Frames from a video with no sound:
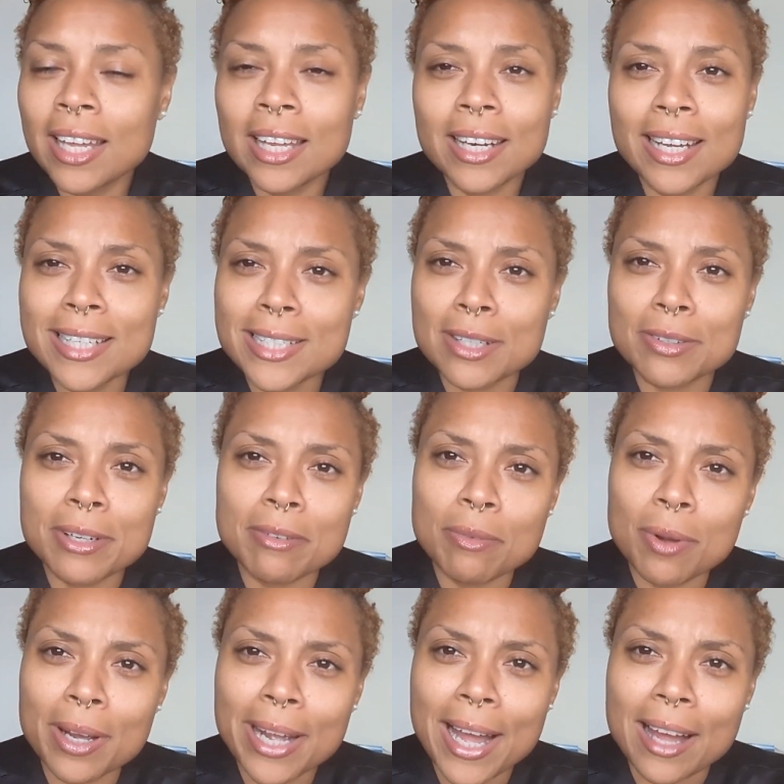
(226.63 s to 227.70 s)
That shit don't ever
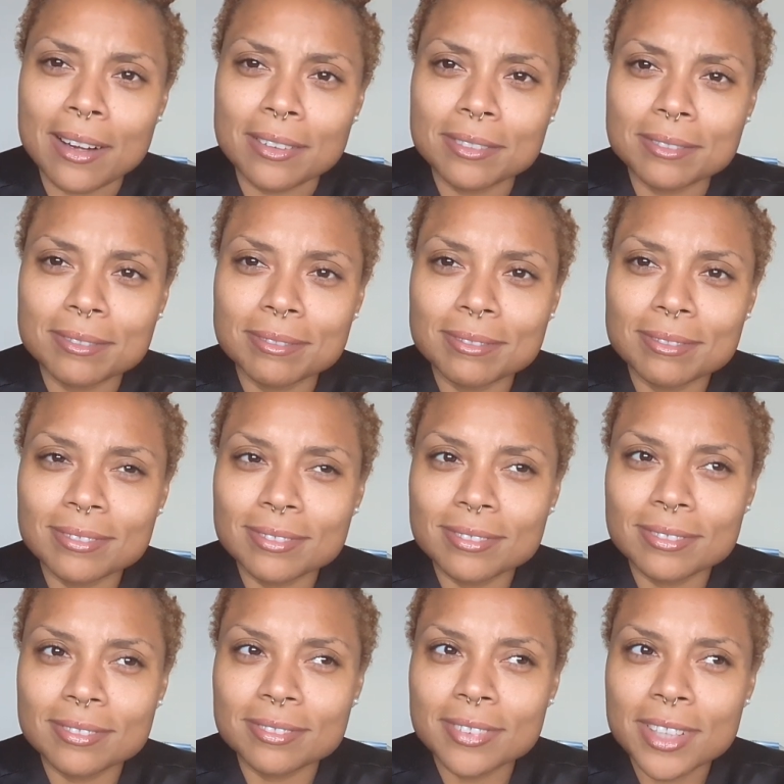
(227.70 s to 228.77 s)
work out.
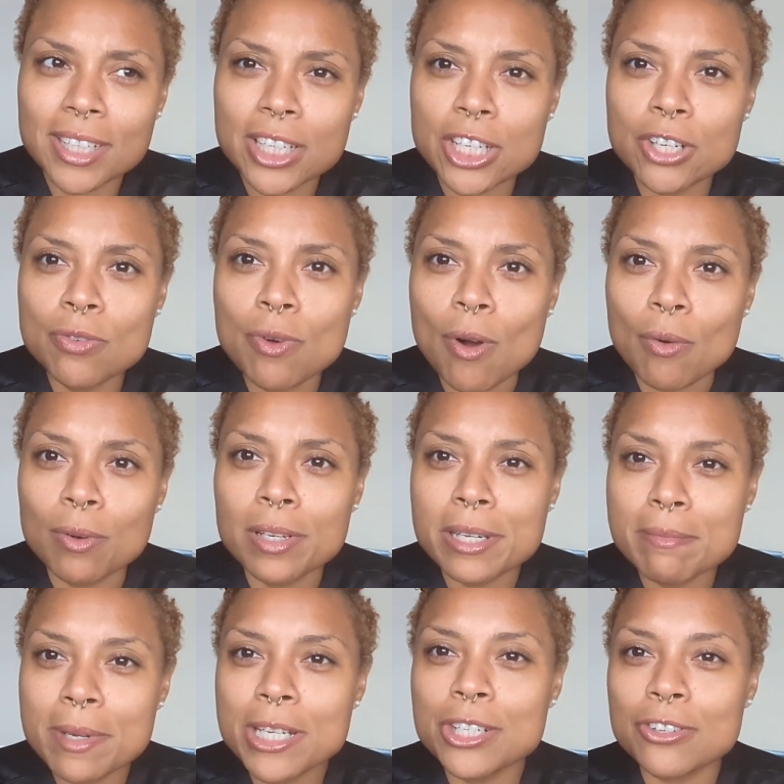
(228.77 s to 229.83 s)
You only
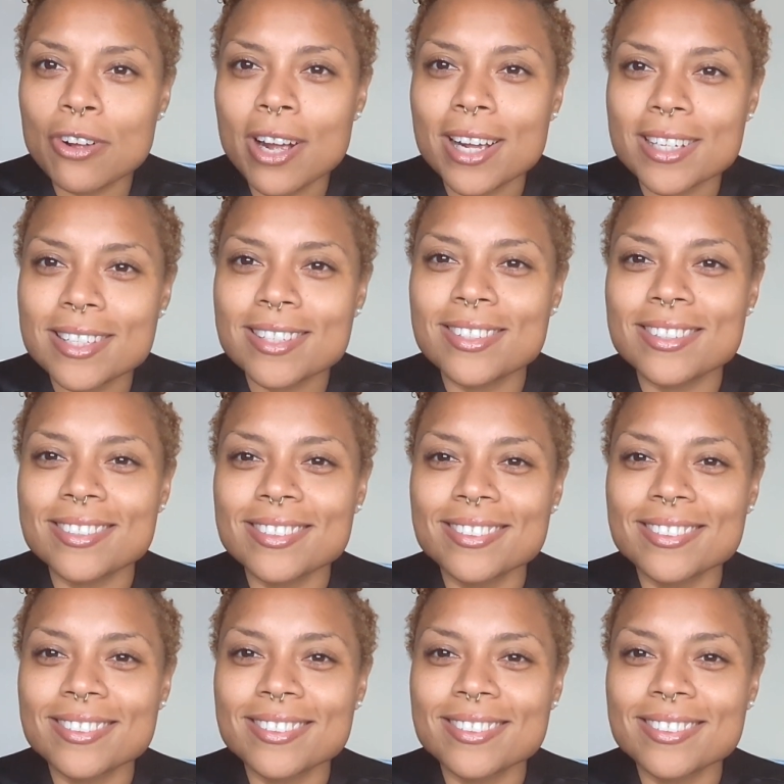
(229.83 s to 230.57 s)
be stressed